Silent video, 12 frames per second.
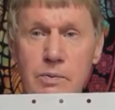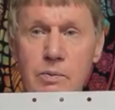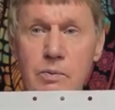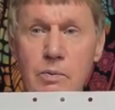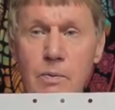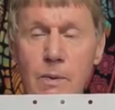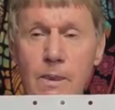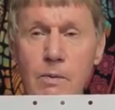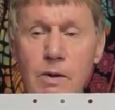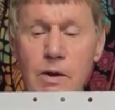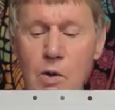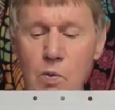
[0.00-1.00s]
Yes.
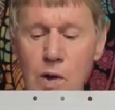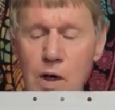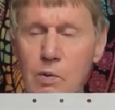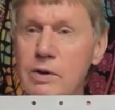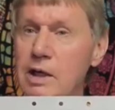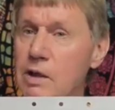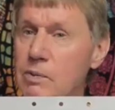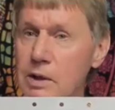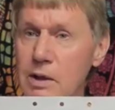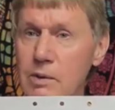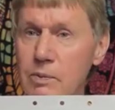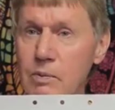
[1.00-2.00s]
Now, why would that
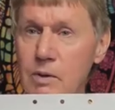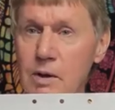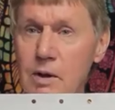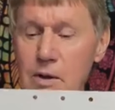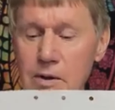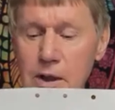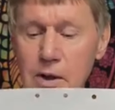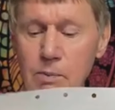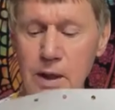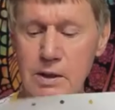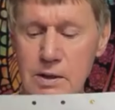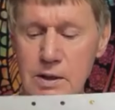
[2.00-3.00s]
be? That
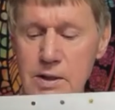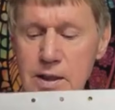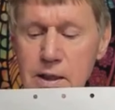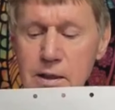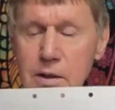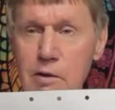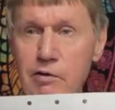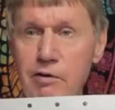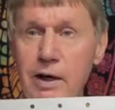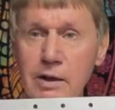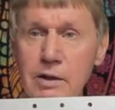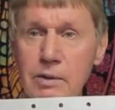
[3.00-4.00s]
makes the second a
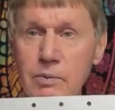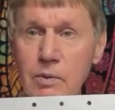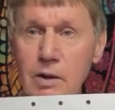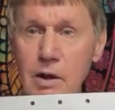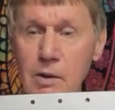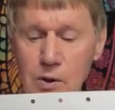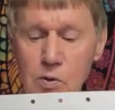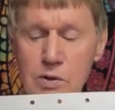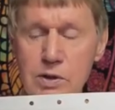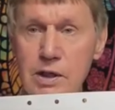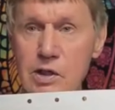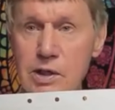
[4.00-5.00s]
fact. And
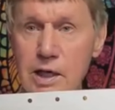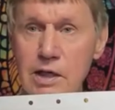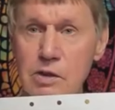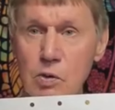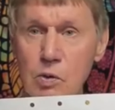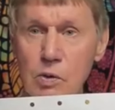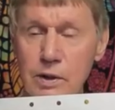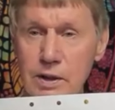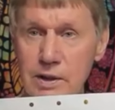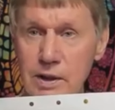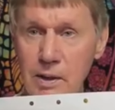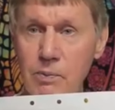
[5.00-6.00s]
because they change all
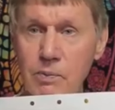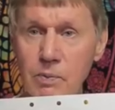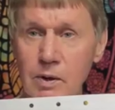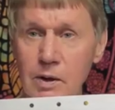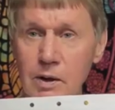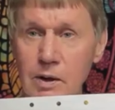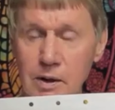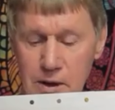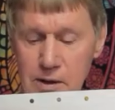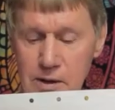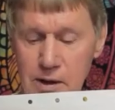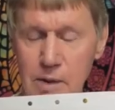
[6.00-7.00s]
the time,
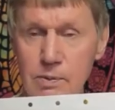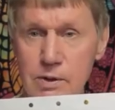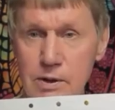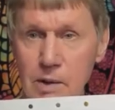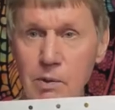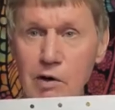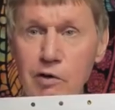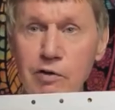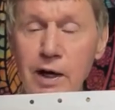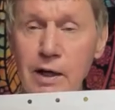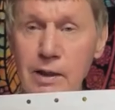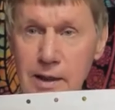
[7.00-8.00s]
it keeps them
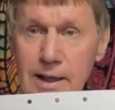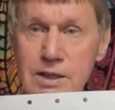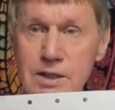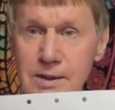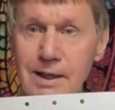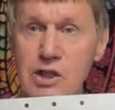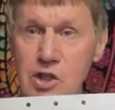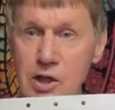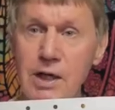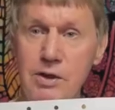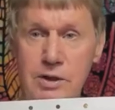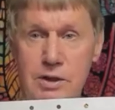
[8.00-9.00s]
effect as they
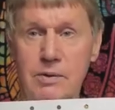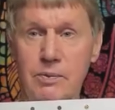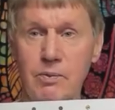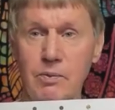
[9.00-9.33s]
change.